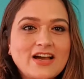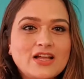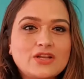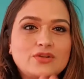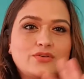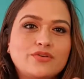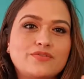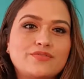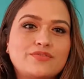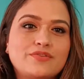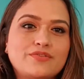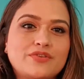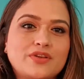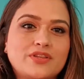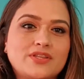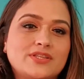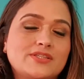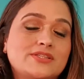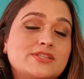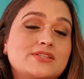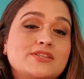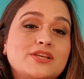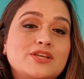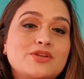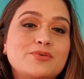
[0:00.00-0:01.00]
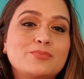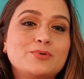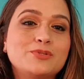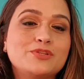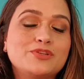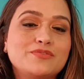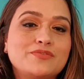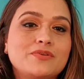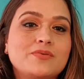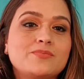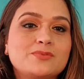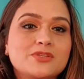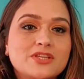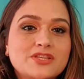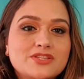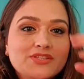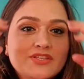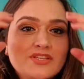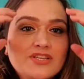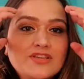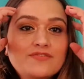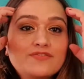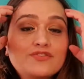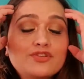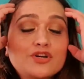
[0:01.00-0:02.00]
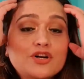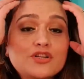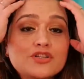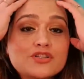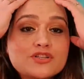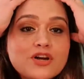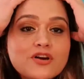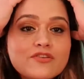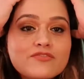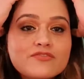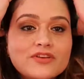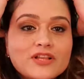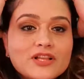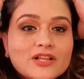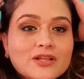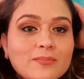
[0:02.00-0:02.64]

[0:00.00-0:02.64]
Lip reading: Hello everyone, this is Anubhuti from sensitive.com.